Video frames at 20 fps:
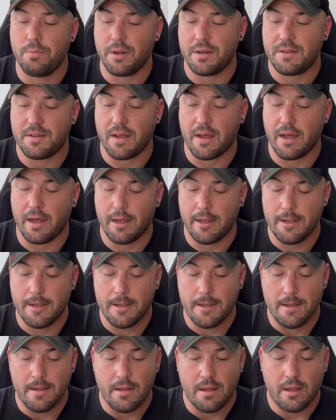But uh,
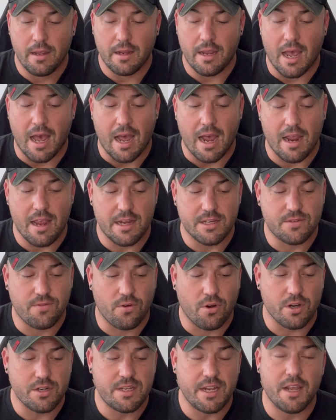yeah, I, as
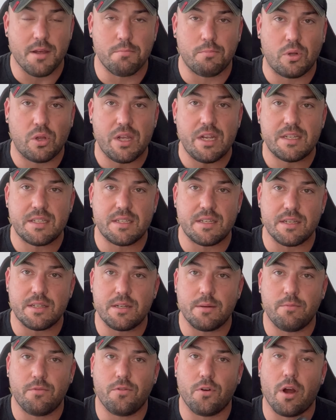far as a complete
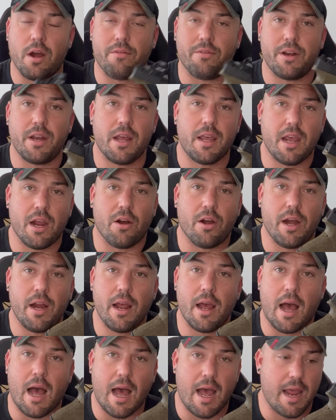system for everyday carry,
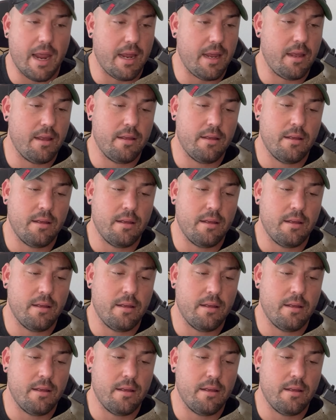I